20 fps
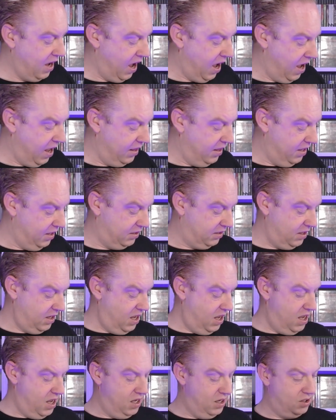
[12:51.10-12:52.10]
Uh, this
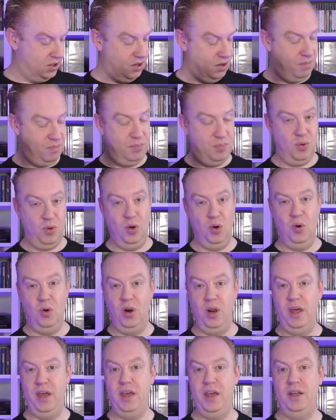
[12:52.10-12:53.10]
is
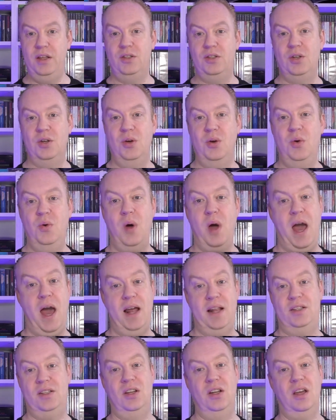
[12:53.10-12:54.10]
purely to
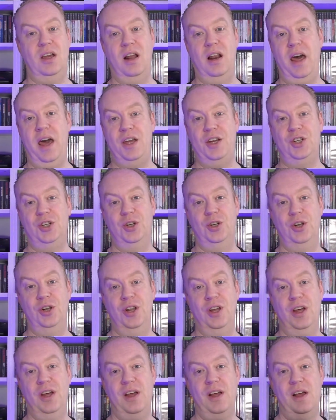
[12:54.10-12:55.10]
add to the
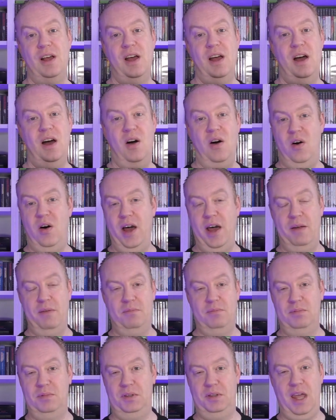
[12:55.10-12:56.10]
collection I
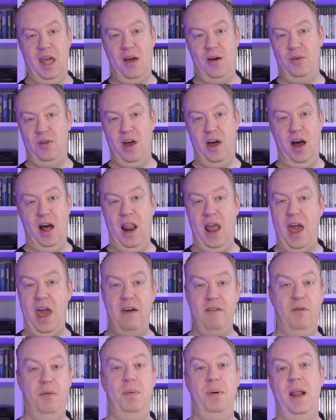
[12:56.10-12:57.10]
doubt that I'll
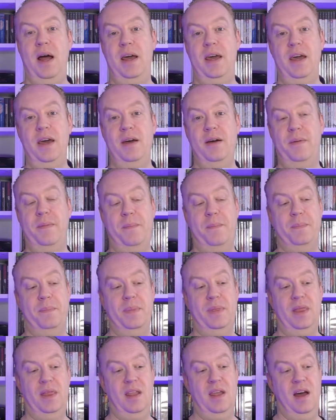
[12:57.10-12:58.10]
ever play it
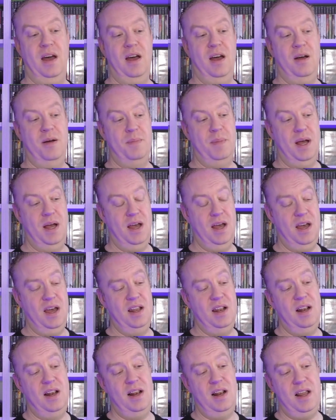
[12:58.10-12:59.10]
um,
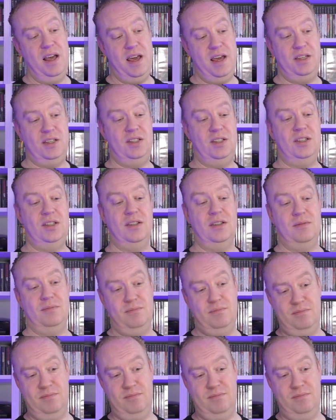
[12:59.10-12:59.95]
unless